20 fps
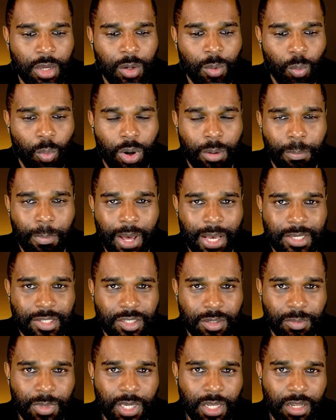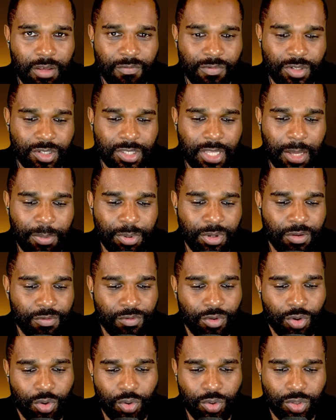one Maximilian Verstappen.
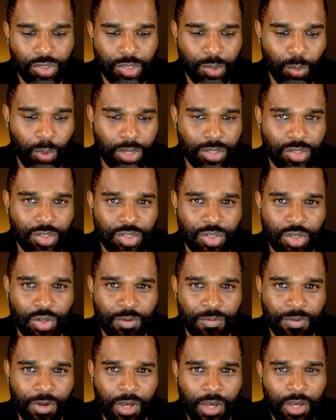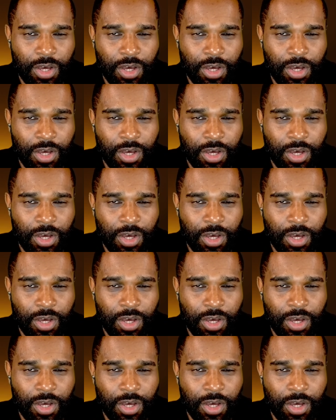Of course he wants youth.